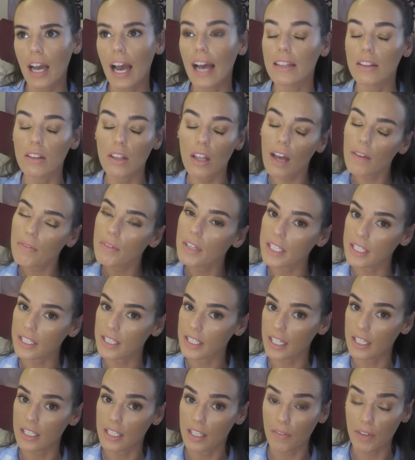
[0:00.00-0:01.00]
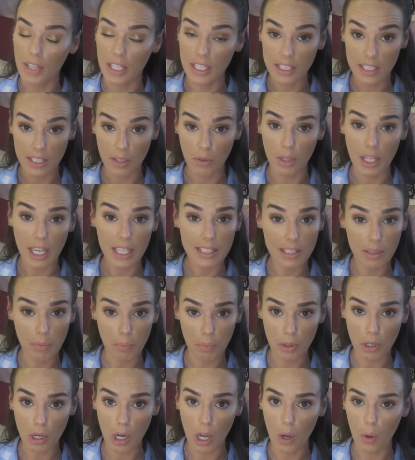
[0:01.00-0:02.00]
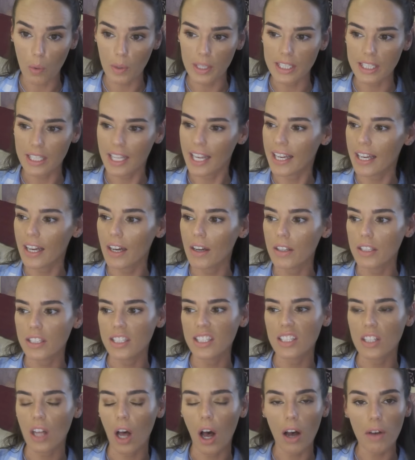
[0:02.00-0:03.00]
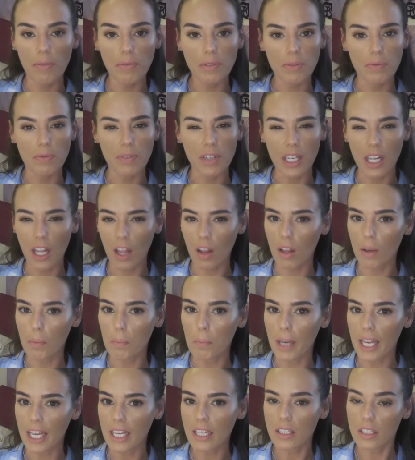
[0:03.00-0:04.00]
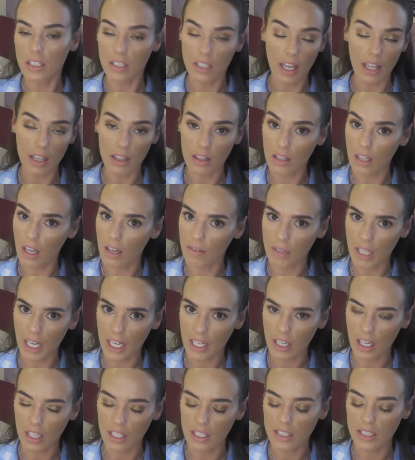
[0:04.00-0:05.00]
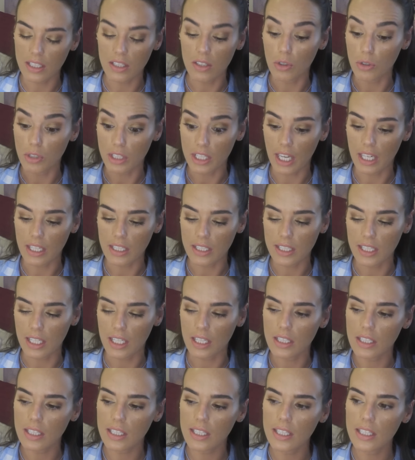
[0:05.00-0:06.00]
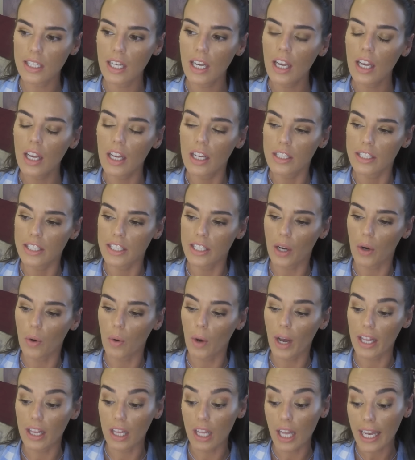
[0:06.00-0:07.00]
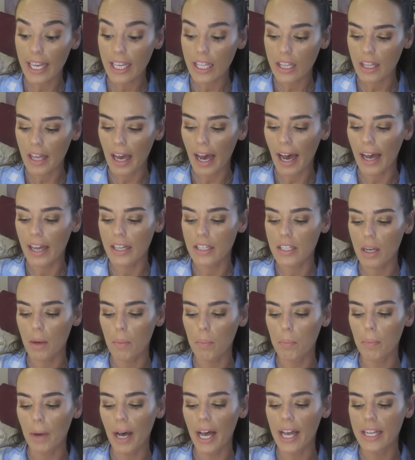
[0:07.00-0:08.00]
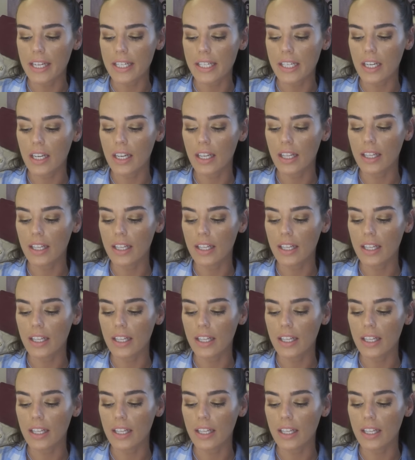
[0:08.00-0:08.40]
I love the scent of it, so that's a pro. It's like a soft vanilla mint. I love that kind of those kind of scents. So I like that, but